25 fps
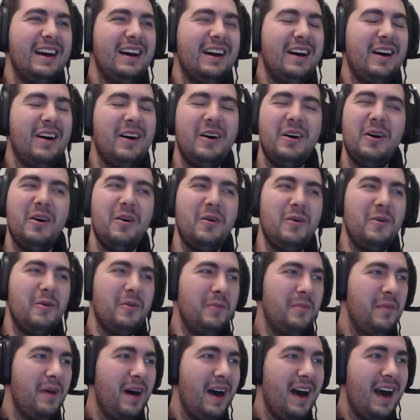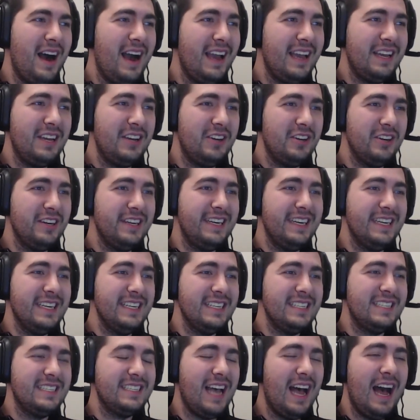oh my
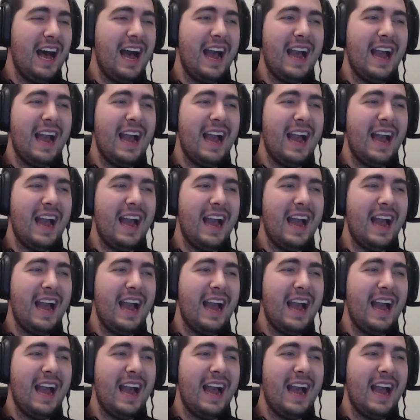goodness.